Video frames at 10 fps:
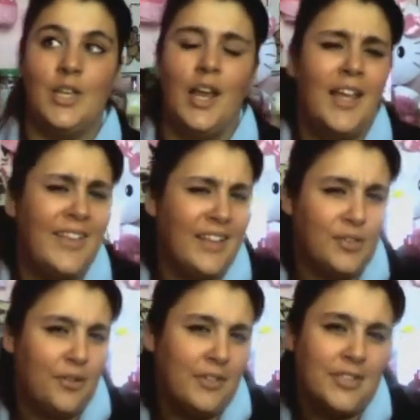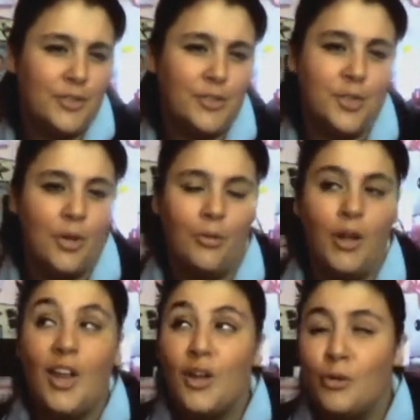i like that song it's a good song
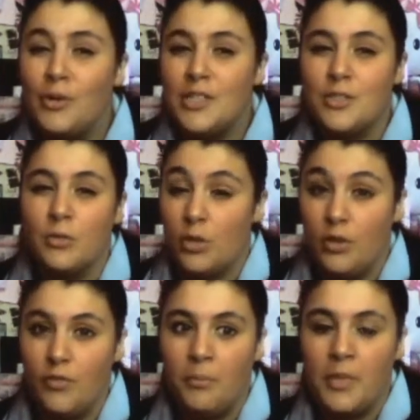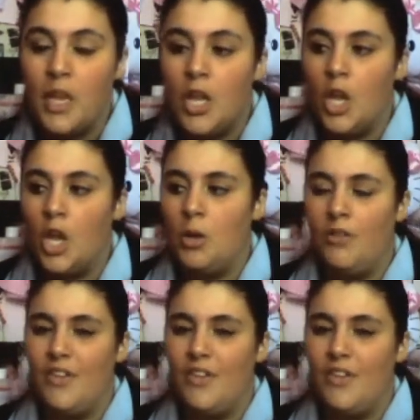well i like all his songs i love them um, my